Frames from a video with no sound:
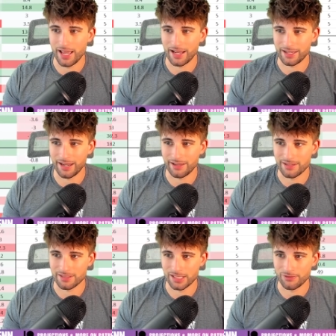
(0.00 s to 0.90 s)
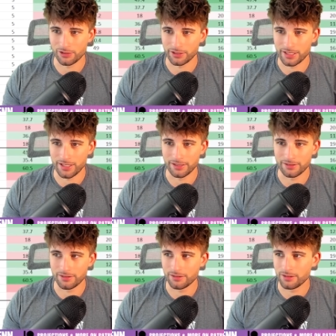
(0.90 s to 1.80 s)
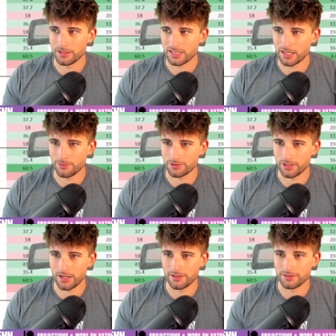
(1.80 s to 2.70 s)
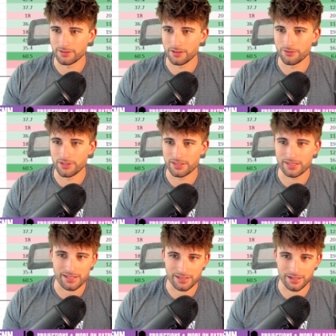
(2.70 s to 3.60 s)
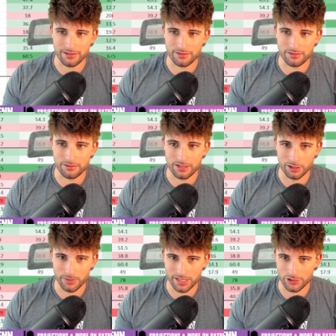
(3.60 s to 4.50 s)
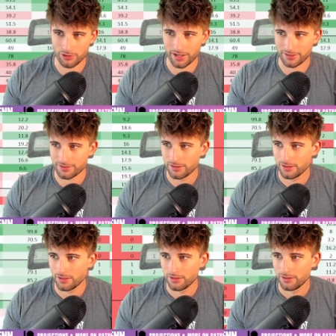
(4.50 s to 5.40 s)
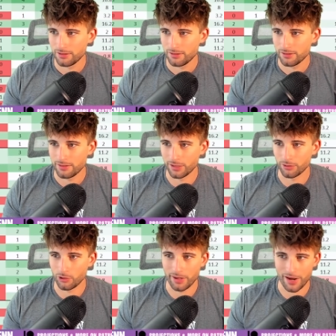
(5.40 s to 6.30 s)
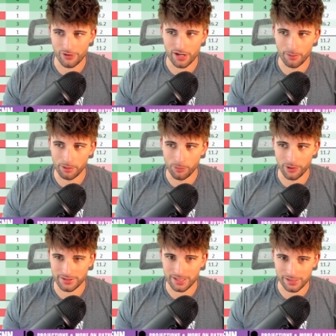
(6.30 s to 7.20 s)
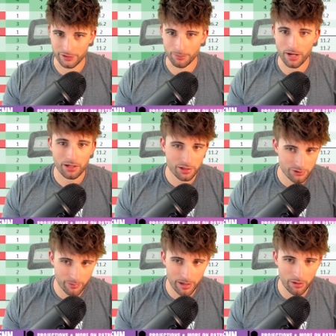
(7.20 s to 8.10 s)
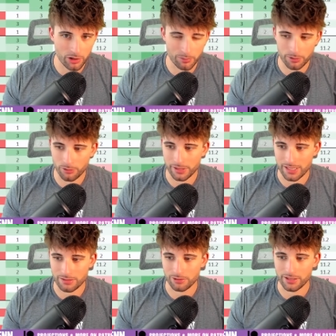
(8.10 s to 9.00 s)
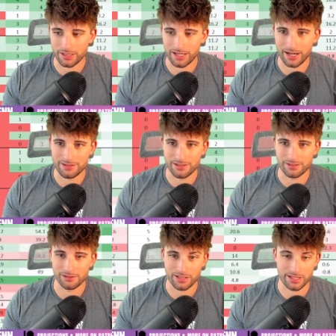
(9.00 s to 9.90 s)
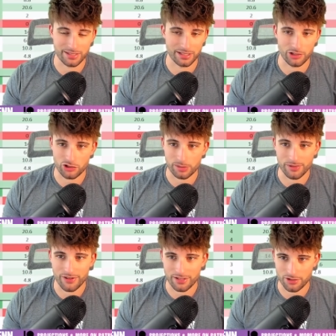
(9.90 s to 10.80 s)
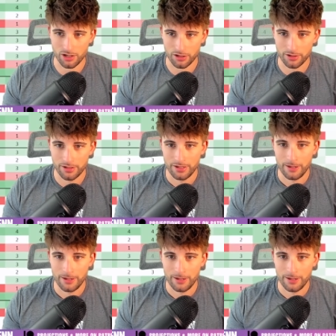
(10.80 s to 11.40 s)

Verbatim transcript: at Kansas, and if you're looking at uh, size of this season at intermediate tracks, they don't quite have the dominator points either. But Christopher Bell on the pole, he is really good at Kansas. He looks like he's got an extremely fast car.